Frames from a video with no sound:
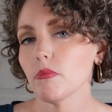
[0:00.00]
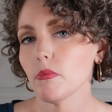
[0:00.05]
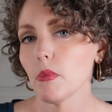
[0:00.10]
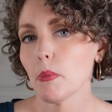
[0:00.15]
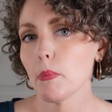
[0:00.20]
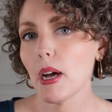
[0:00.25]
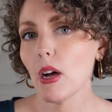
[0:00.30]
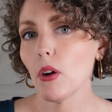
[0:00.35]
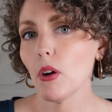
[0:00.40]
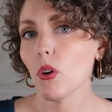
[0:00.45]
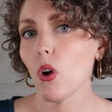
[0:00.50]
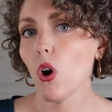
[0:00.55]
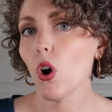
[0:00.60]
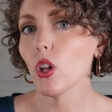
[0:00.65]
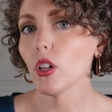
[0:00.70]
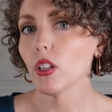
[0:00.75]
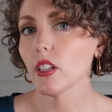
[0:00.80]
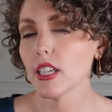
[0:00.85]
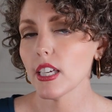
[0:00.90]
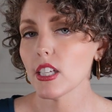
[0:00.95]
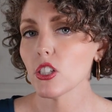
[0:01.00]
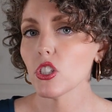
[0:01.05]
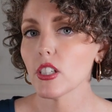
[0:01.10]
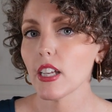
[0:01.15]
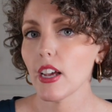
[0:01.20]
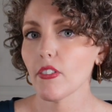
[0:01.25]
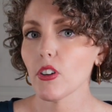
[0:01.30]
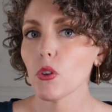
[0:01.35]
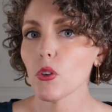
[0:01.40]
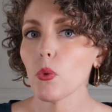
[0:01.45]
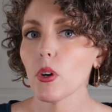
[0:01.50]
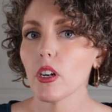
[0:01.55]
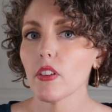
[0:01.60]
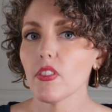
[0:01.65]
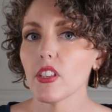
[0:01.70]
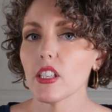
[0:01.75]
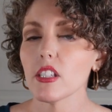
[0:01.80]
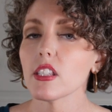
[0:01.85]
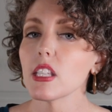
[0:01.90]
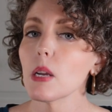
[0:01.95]
about each and every one of
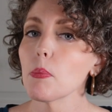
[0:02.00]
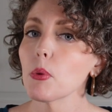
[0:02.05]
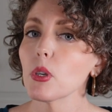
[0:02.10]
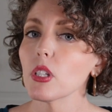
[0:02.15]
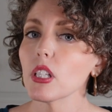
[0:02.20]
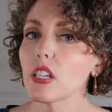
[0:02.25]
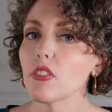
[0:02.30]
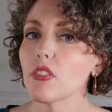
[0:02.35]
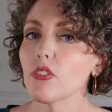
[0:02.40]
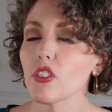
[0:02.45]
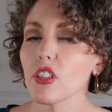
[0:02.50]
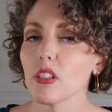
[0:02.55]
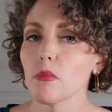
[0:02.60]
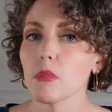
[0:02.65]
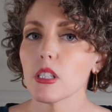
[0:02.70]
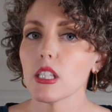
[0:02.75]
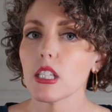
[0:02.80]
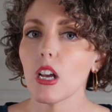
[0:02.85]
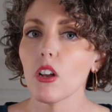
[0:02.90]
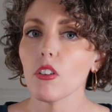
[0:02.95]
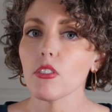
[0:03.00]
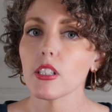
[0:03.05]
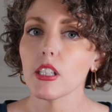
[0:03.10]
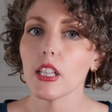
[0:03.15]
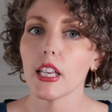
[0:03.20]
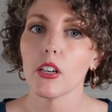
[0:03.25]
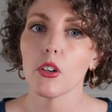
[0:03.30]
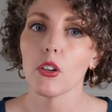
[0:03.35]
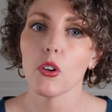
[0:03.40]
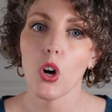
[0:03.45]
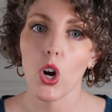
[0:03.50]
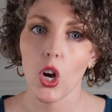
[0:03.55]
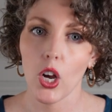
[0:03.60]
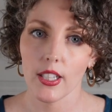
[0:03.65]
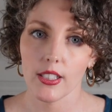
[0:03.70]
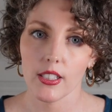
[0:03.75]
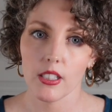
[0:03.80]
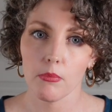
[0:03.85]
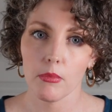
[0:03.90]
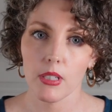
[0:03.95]
these separately for themselves later
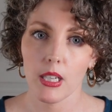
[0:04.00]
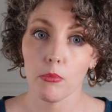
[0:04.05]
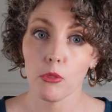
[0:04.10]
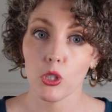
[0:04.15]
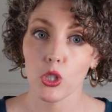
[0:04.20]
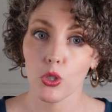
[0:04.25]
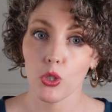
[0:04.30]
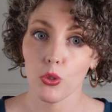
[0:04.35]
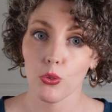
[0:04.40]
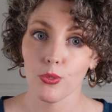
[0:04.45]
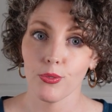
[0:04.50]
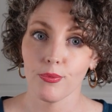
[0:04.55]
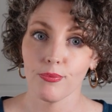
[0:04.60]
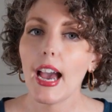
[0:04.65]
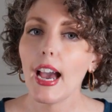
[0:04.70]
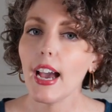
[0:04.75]
on sometime soon.